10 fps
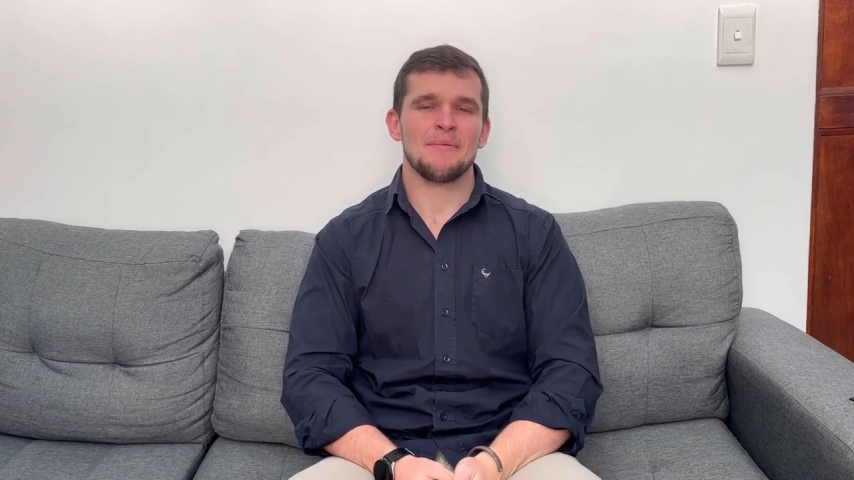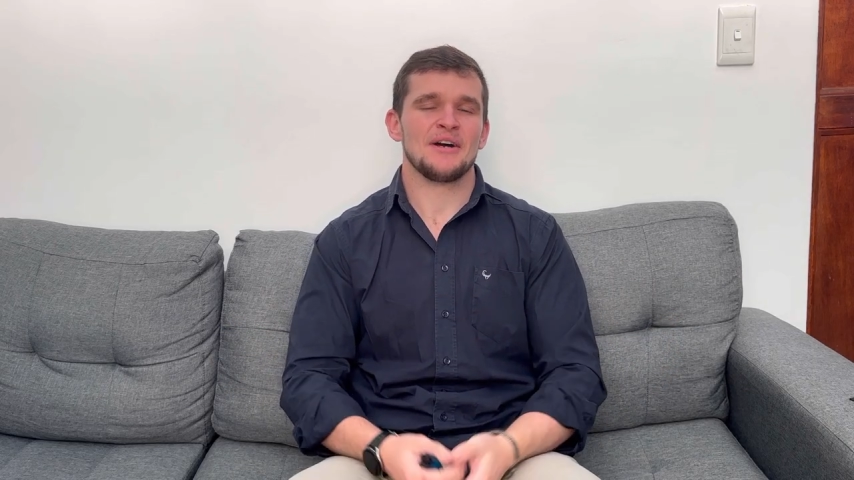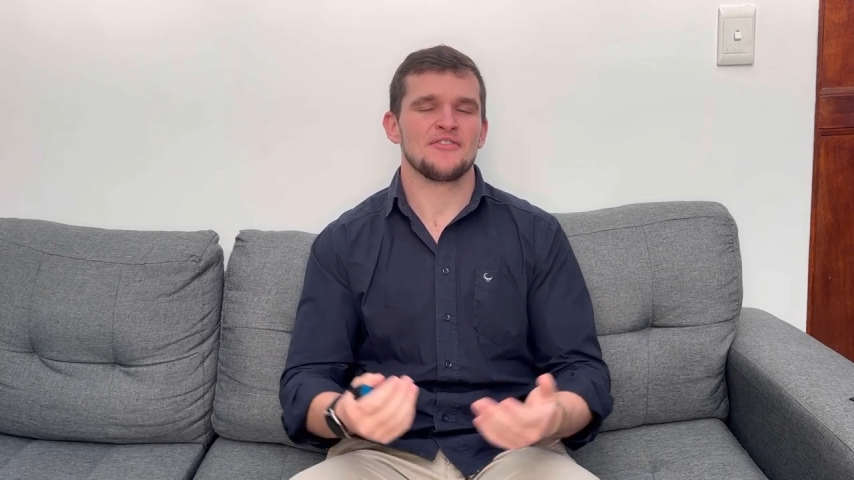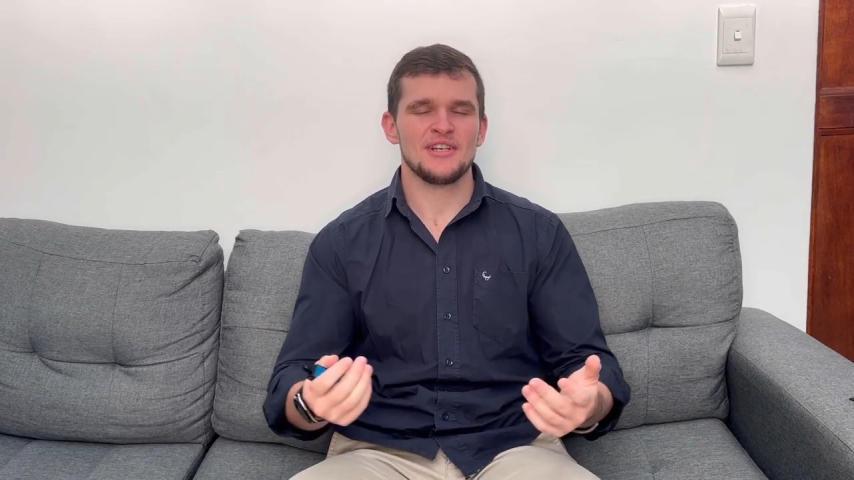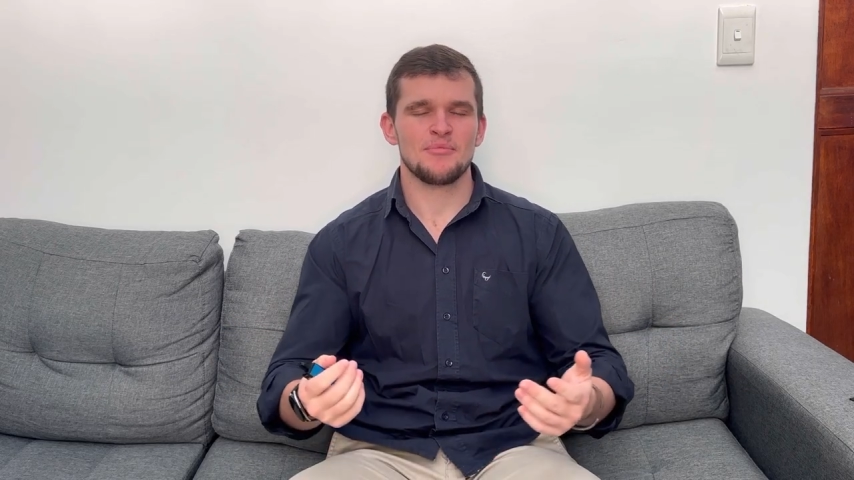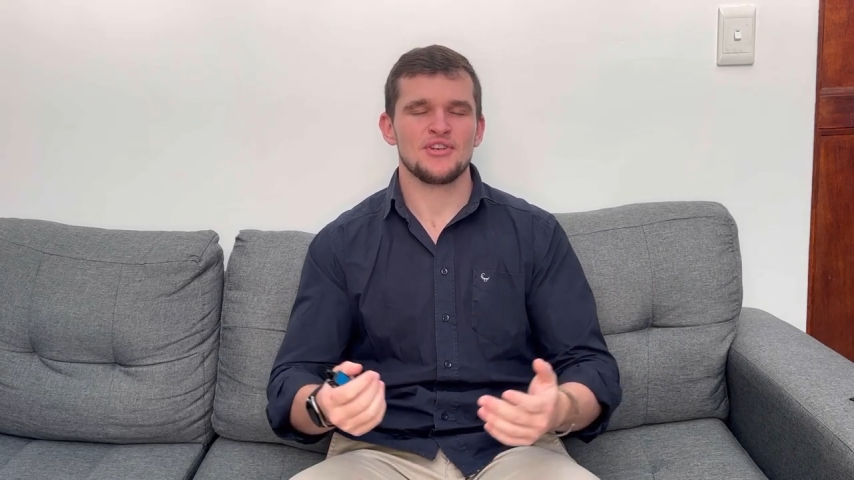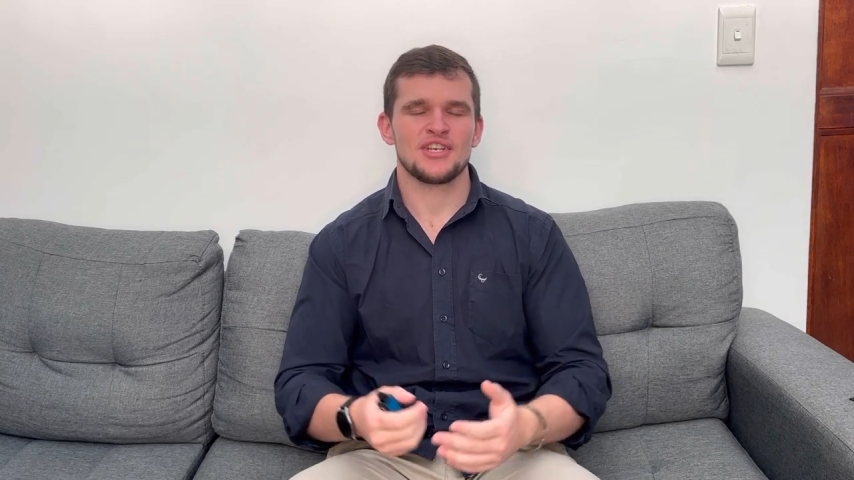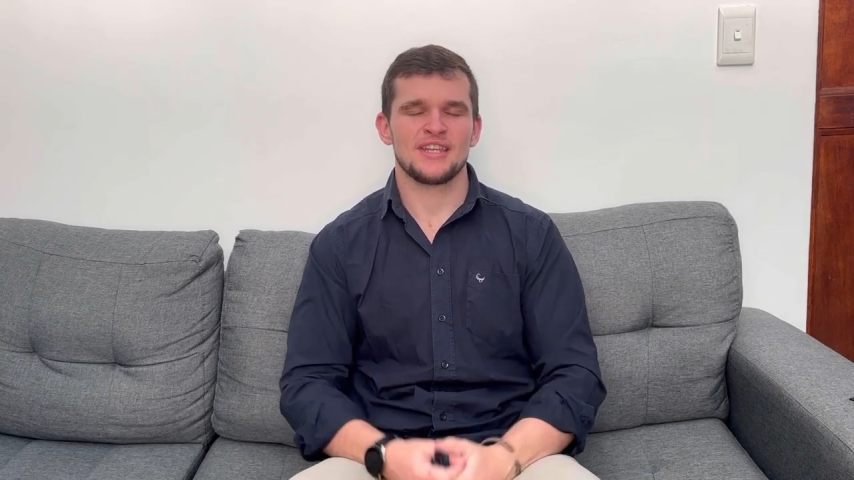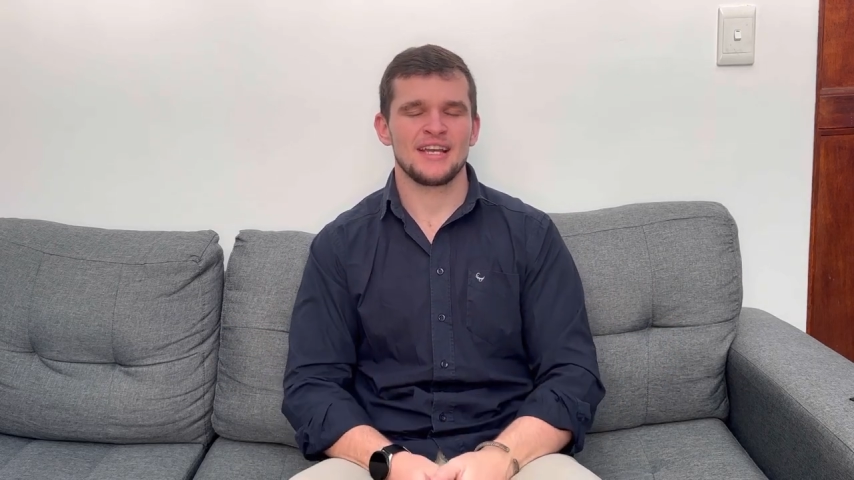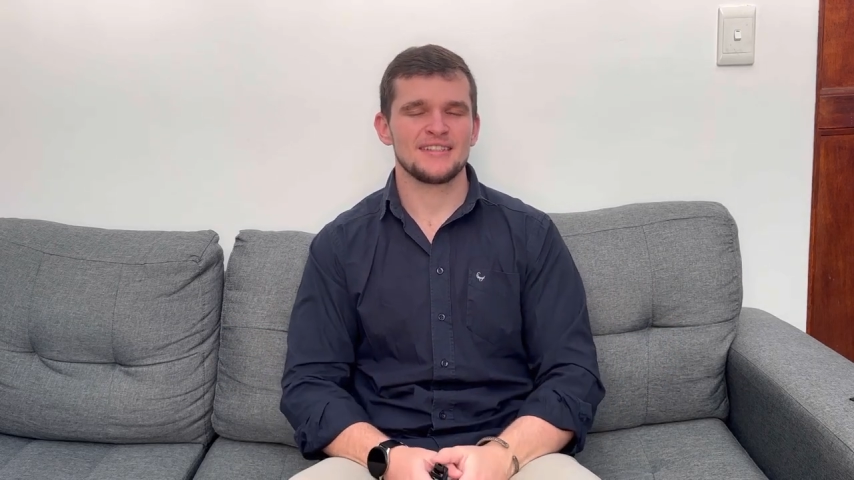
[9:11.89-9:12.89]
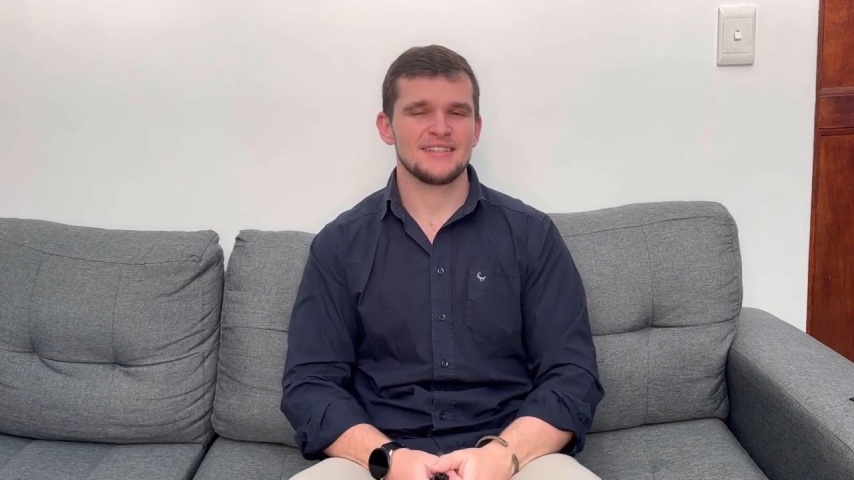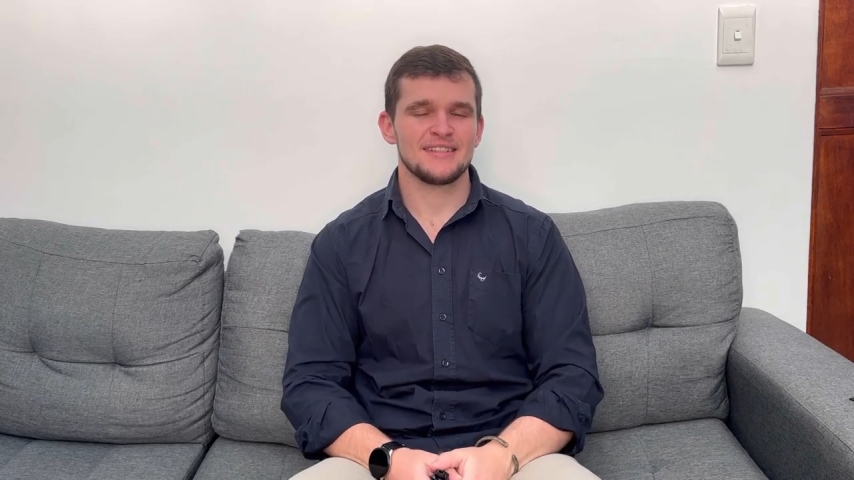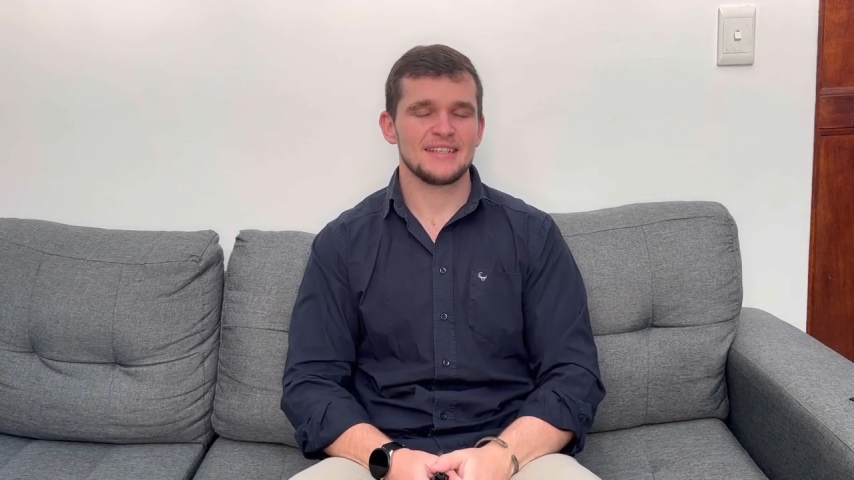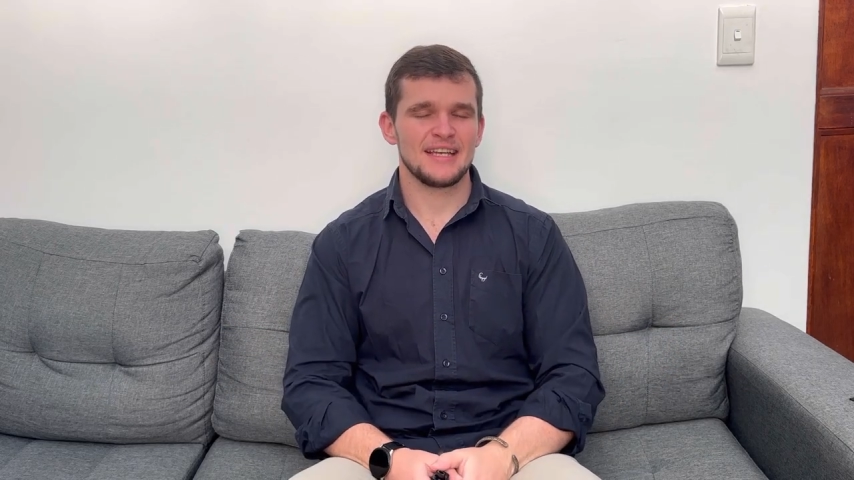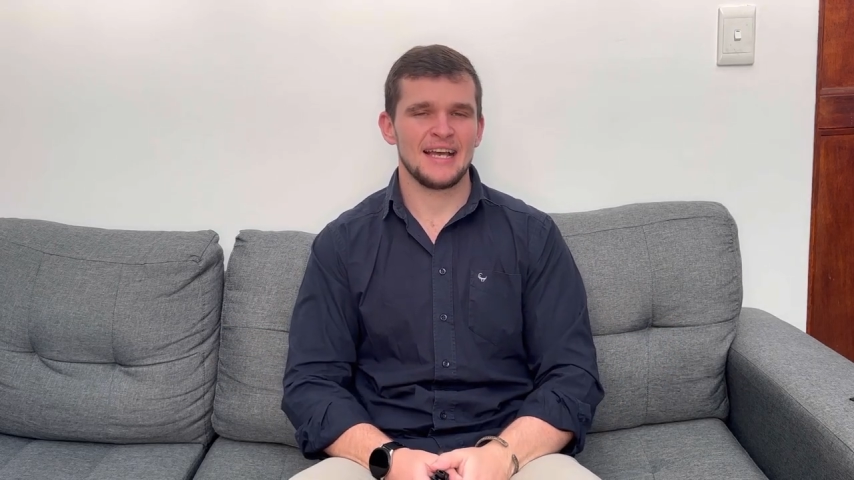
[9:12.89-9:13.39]
I'd really appreciate that,
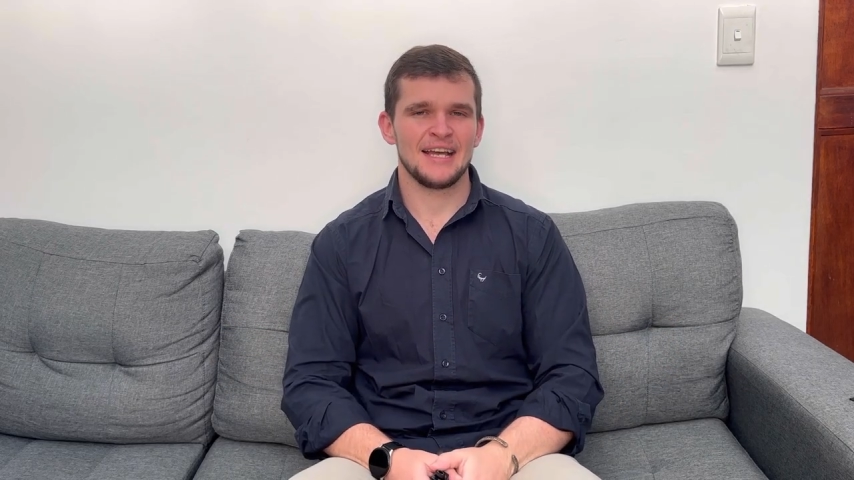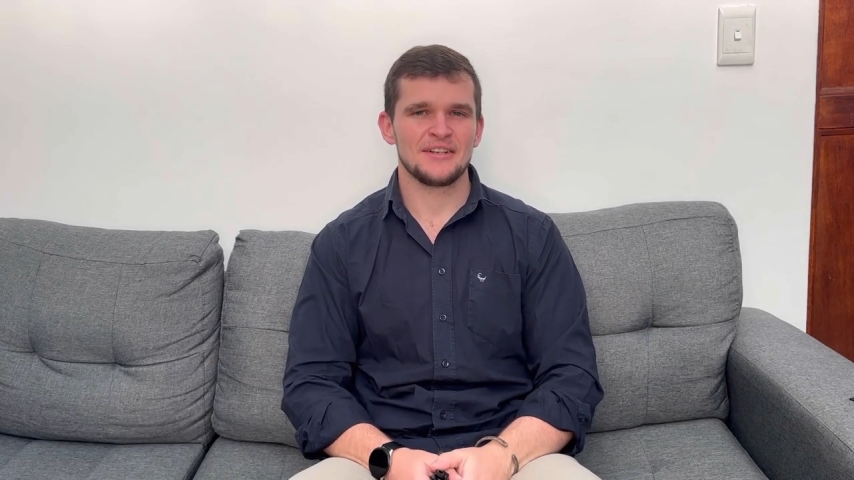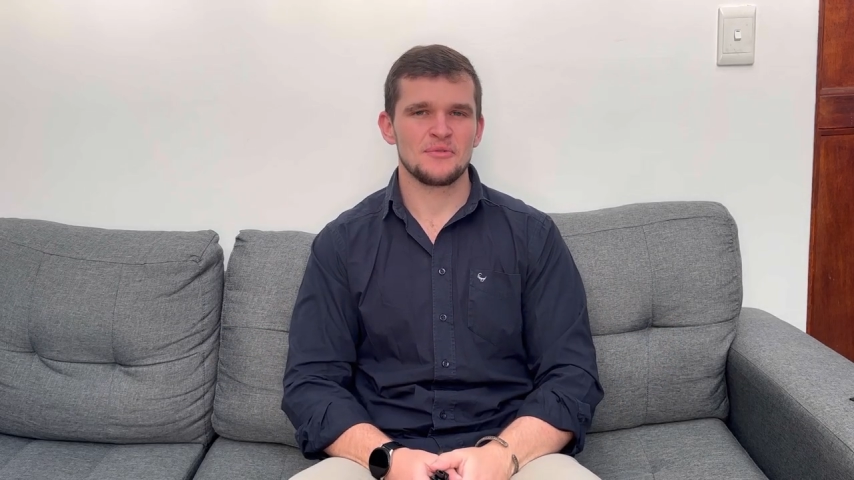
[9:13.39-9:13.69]
and it